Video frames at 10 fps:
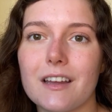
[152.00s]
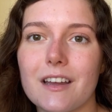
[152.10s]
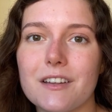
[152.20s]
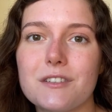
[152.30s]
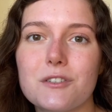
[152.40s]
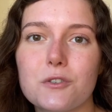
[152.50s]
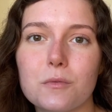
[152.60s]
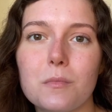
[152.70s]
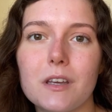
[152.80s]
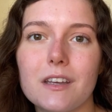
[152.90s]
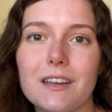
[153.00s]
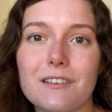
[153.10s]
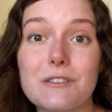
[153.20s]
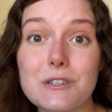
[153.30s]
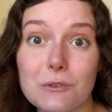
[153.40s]
It should be a
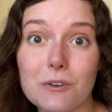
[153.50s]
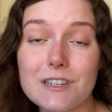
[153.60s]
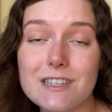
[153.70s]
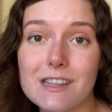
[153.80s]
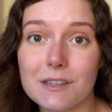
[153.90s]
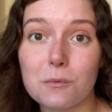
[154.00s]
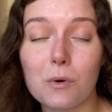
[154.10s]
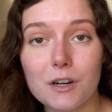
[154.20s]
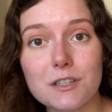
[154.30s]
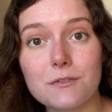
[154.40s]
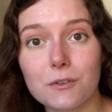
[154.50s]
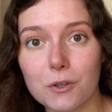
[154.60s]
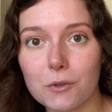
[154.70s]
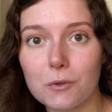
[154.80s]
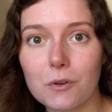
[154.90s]
resource that works for
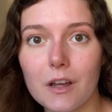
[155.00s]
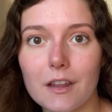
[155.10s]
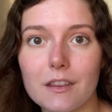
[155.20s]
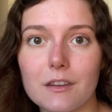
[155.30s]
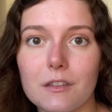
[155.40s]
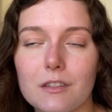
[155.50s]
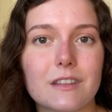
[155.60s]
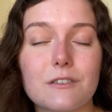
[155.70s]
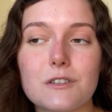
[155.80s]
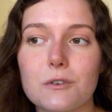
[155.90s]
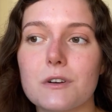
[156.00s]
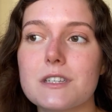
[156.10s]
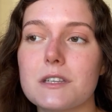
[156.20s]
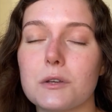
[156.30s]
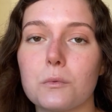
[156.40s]
you and the
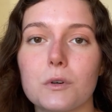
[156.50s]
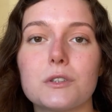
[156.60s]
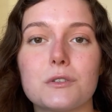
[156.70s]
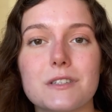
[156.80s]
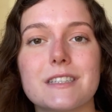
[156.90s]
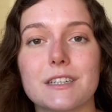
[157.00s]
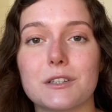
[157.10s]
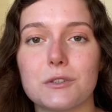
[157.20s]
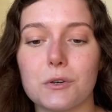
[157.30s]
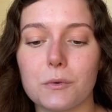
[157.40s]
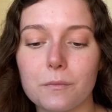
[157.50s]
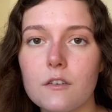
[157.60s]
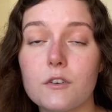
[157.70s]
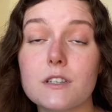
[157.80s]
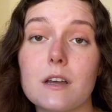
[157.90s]
resource you want to stick to.
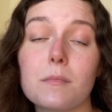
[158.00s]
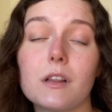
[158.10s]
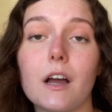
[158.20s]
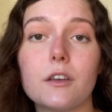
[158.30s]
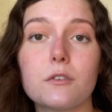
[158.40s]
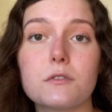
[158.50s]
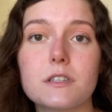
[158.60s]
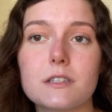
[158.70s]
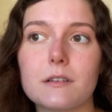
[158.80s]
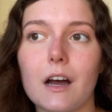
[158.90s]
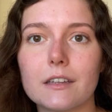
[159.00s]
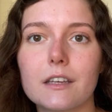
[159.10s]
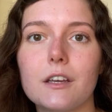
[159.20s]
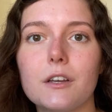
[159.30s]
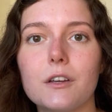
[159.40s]
For example, I use
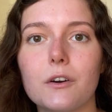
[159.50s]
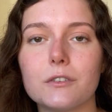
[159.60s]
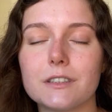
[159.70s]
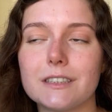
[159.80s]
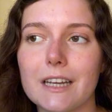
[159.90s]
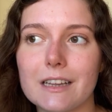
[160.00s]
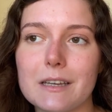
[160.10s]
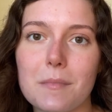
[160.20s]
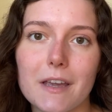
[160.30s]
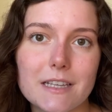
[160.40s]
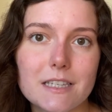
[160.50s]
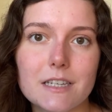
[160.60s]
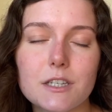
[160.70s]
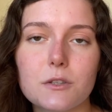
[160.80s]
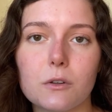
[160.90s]
Anki on daily
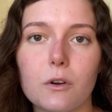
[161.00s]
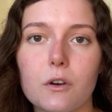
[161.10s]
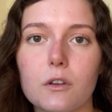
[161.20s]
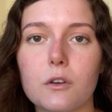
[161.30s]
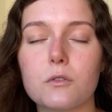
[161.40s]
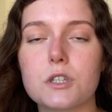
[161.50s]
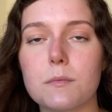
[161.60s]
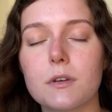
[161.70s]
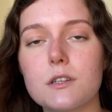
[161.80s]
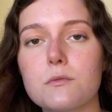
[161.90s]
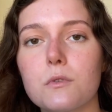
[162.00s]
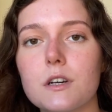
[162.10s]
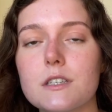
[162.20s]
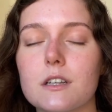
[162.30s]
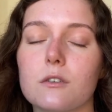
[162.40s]
basis to learn new Japanese
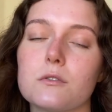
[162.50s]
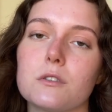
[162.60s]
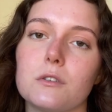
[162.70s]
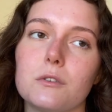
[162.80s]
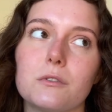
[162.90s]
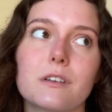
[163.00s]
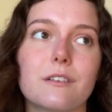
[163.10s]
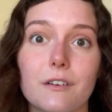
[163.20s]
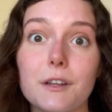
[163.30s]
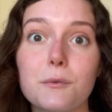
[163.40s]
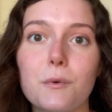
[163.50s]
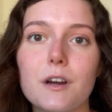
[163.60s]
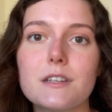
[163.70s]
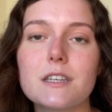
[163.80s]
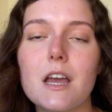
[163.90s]
words and also new Korean
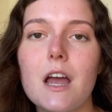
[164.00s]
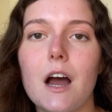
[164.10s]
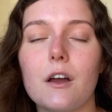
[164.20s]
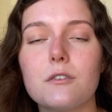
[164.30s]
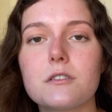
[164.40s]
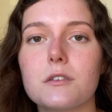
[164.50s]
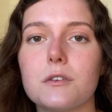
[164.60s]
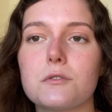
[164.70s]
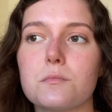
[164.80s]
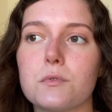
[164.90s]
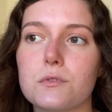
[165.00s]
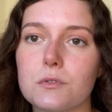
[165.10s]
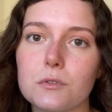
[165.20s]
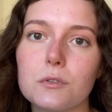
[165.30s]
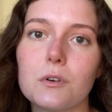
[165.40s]
words. I also use
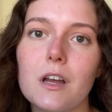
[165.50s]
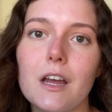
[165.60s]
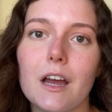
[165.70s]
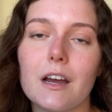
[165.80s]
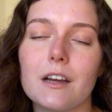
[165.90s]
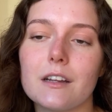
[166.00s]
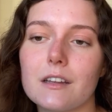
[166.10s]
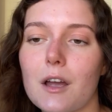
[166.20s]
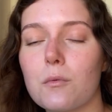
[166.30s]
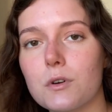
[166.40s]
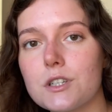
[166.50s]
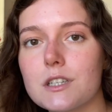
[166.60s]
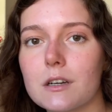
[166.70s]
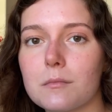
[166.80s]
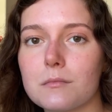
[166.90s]
Busuu and I watch
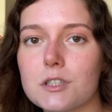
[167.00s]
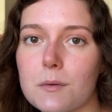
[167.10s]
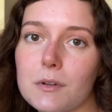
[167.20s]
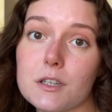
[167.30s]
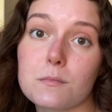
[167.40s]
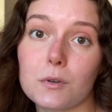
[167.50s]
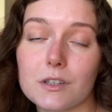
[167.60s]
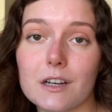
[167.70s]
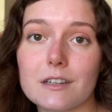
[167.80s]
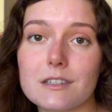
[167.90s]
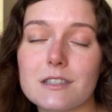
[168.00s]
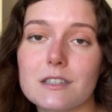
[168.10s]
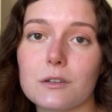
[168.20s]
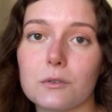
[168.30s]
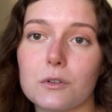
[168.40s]
some Japanese
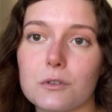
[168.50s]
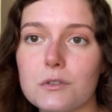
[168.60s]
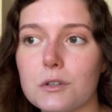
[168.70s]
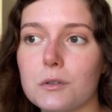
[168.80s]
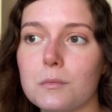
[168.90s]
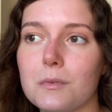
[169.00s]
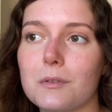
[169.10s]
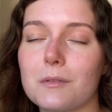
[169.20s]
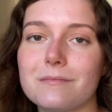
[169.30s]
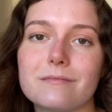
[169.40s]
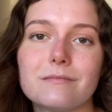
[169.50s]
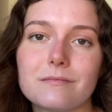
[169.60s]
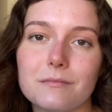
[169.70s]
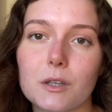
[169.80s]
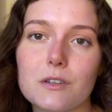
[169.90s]
podcasts on YouTube
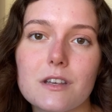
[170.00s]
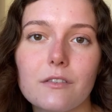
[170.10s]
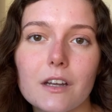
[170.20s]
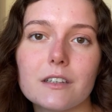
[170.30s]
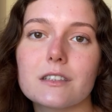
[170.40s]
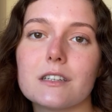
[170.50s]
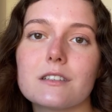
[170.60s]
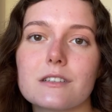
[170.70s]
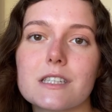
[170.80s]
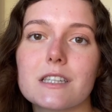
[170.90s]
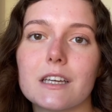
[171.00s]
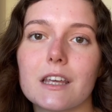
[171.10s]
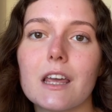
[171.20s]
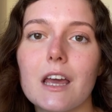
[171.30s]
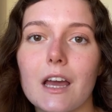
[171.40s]
because I find it
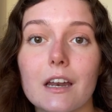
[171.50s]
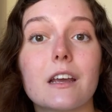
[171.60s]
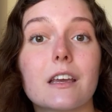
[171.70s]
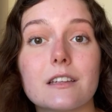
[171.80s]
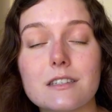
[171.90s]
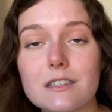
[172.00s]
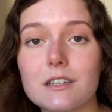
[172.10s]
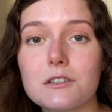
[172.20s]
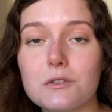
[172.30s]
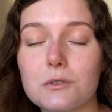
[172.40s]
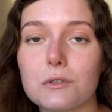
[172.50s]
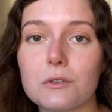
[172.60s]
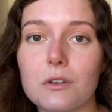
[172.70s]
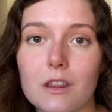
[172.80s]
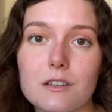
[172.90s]
interesting and I can stick
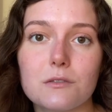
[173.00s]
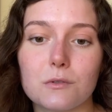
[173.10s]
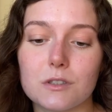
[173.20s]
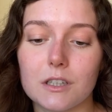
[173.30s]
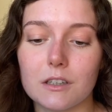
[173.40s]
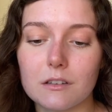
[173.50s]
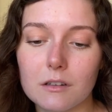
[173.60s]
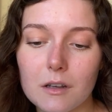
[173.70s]
to this routine.